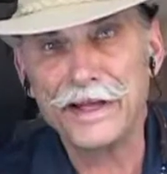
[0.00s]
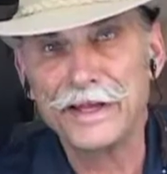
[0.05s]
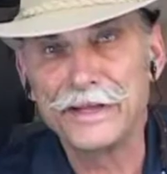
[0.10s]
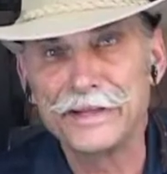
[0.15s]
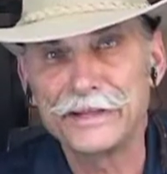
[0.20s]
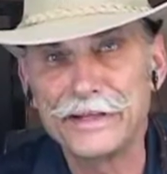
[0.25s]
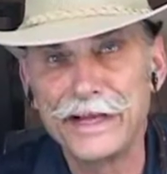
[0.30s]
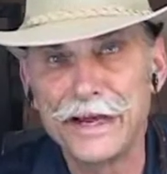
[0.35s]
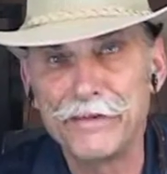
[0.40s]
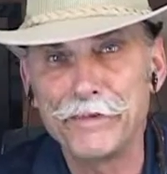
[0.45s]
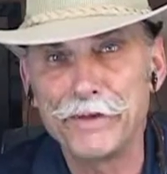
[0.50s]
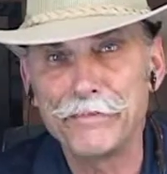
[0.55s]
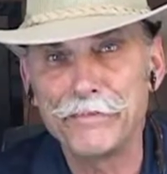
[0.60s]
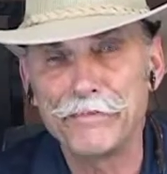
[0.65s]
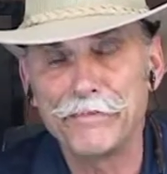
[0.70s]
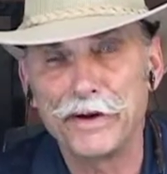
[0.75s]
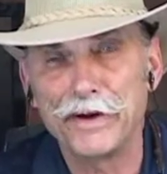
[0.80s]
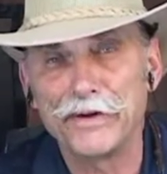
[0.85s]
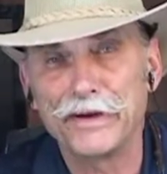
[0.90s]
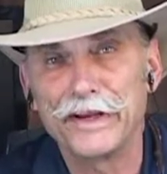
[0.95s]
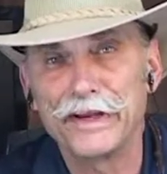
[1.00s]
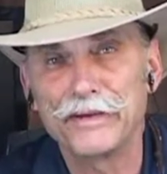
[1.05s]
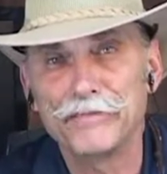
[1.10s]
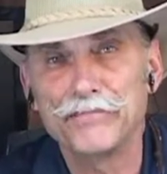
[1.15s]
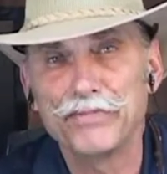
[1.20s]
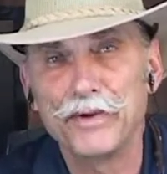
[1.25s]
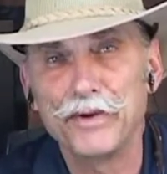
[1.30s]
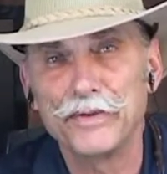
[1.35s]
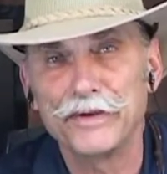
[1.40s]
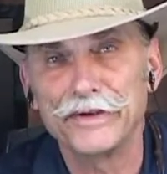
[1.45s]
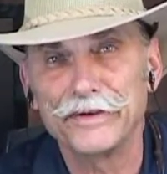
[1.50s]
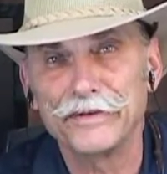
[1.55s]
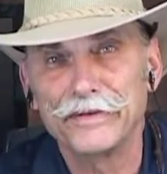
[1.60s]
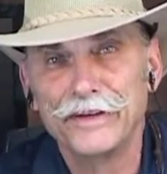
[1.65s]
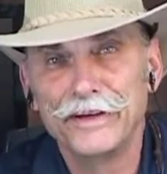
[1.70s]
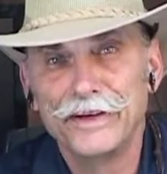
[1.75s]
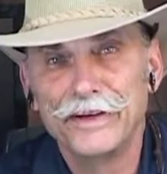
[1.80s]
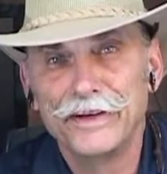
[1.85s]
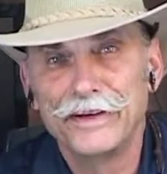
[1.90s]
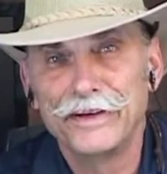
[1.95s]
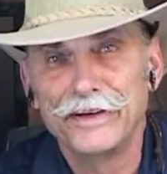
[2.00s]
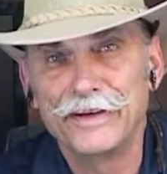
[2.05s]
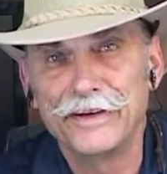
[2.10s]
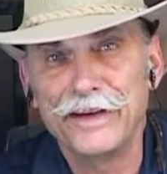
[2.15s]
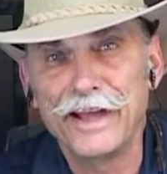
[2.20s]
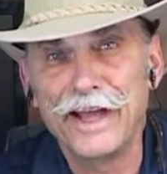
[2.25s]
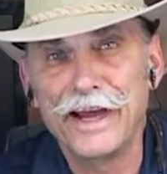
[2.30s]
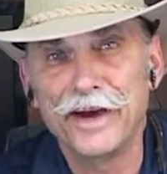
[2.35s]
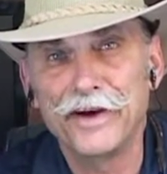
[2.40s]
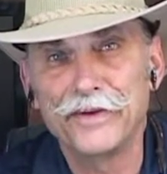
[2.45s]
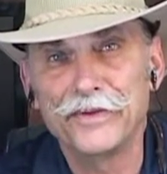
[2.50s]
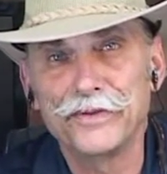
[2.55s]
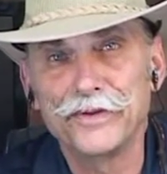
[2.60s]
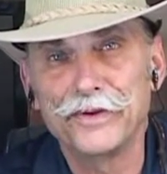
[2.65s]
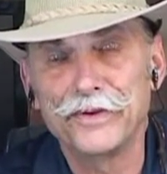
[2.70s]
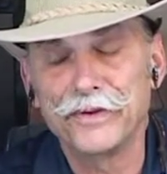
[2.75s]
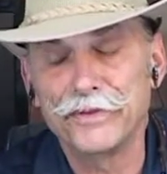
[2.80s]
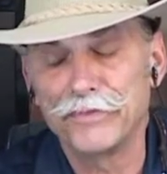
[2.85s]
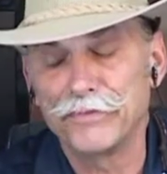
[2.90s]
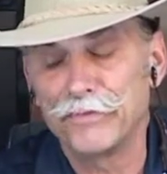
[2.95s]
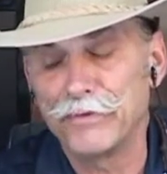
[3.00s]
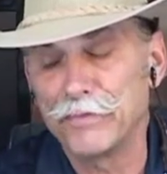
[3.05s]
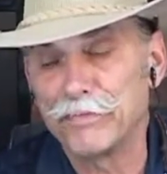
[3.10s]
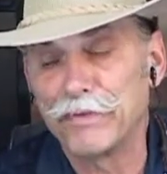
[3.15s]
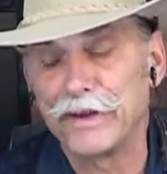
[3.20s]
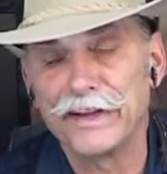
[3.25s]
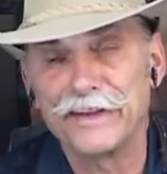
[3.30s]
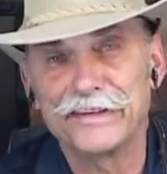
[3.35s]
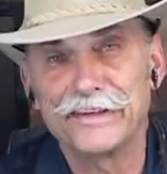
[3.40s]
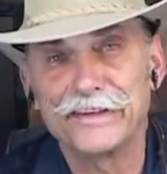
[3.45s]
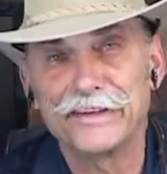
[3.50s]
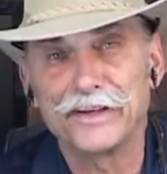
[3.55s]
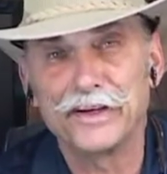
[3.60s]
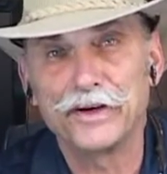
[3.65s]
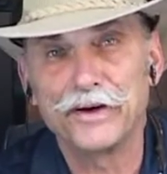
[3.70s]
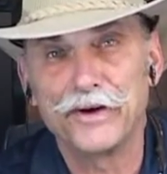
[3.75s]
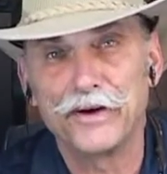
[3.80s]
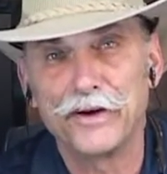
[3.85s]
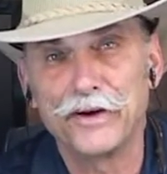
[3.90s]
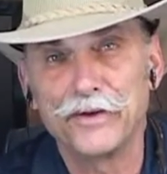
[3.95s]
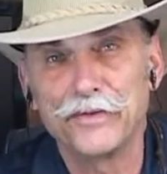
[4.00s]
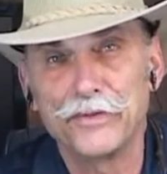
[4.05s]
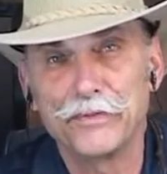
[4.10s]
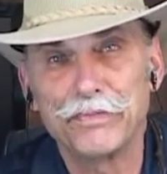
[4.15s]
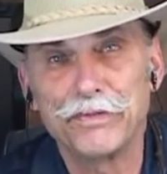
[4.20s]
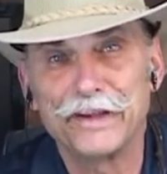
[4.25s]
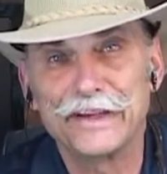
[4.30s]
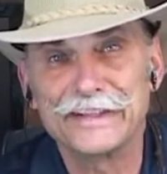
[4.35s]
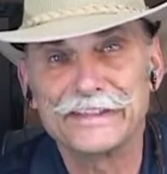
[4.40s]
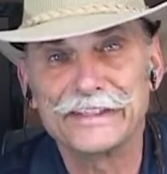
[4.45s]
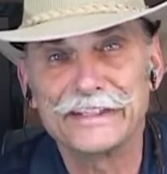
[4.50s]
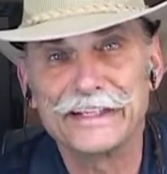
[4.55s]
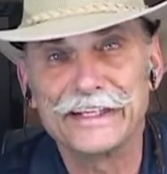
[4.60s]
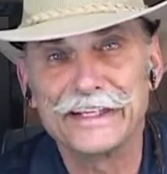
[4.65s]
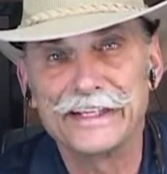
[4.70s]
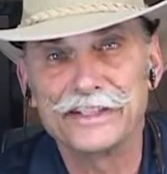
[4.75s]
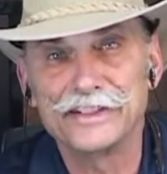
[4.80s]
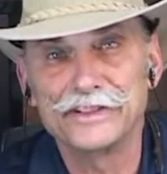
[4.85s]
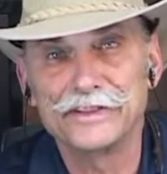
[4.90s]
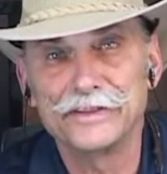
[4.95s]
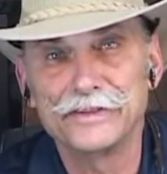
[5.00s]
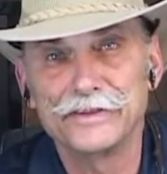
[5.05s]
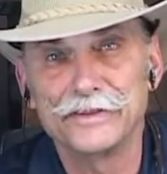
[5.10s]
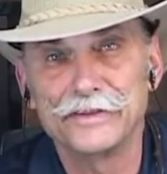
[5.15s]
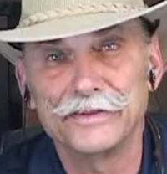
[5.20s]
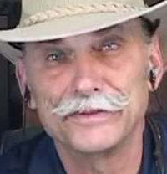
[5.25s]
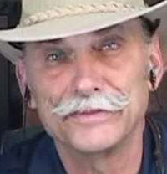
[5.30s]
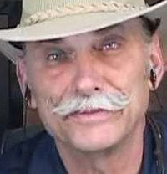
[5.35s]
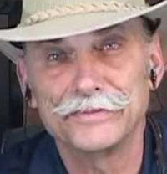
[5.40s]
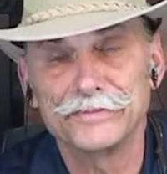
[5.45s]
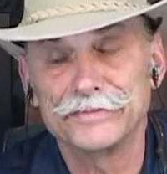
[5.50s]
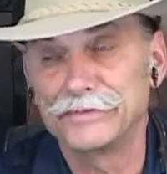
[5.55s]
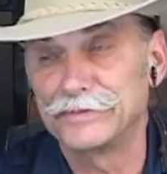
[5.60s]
and the timing belt has broken. Now they're replacing the car, replacing the engine or